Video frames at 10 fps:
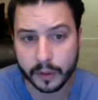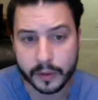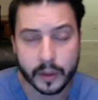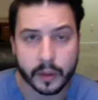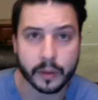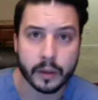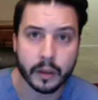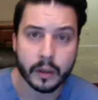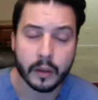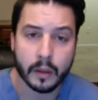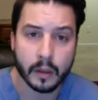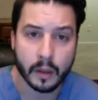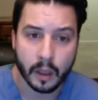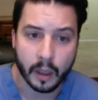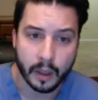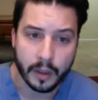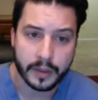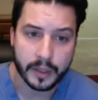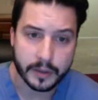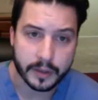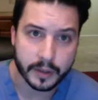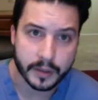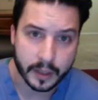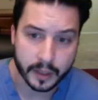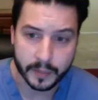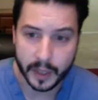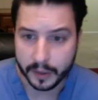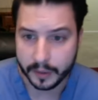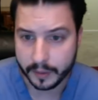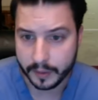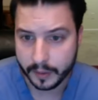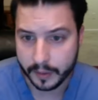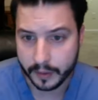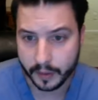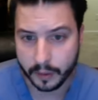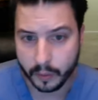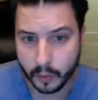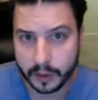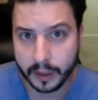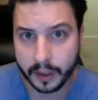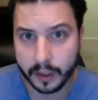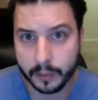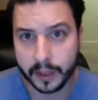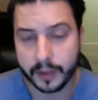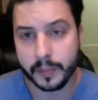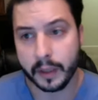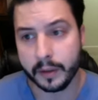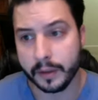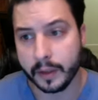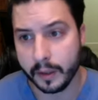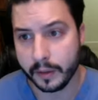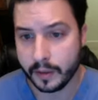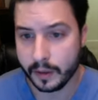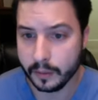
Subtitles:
So in this instance, it is better. So the Woodland helmet is better than the other 2.